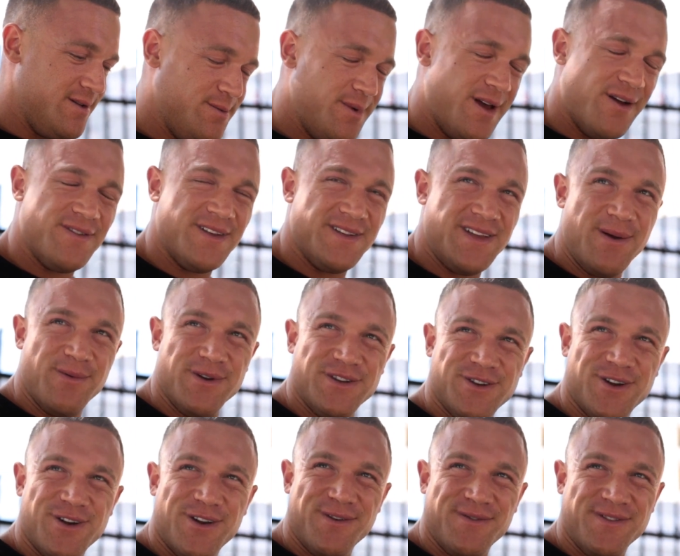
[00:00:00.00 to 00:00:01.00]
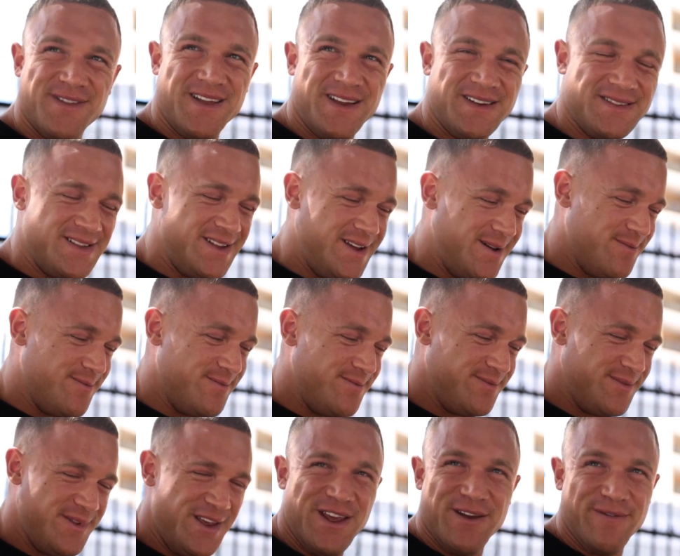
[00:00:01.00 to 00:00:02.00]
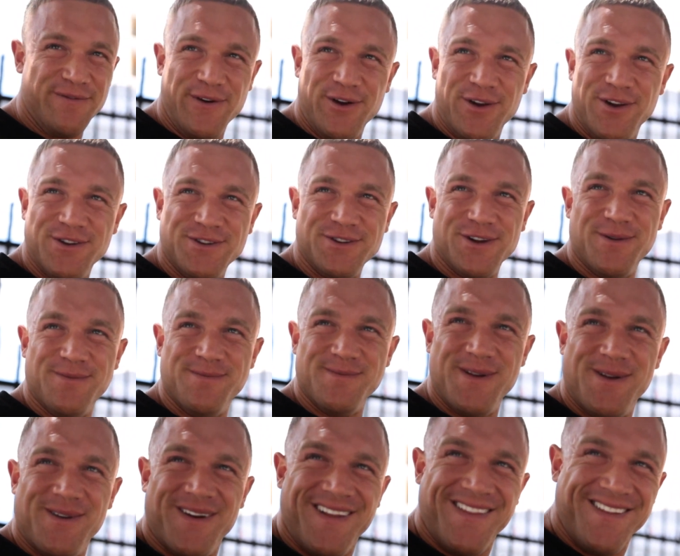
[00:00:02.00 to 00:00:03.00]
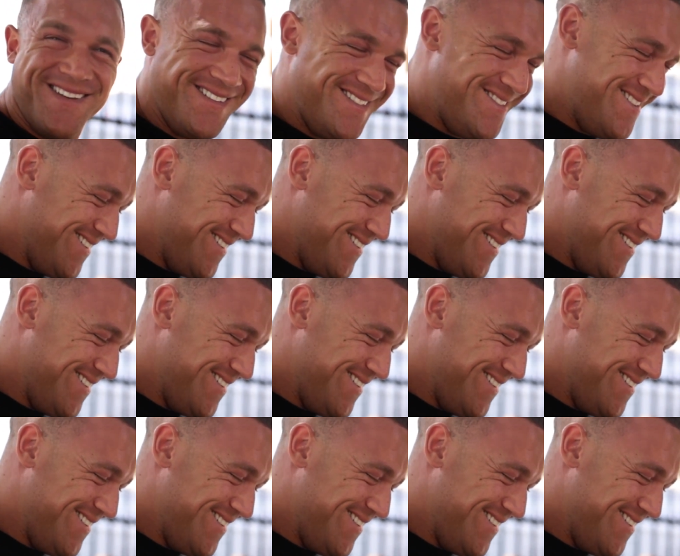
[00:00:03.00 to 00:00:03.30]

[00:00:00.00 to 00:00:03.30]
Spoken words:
going to have to take my shirt off in the next clip. You can Photoshop me, right?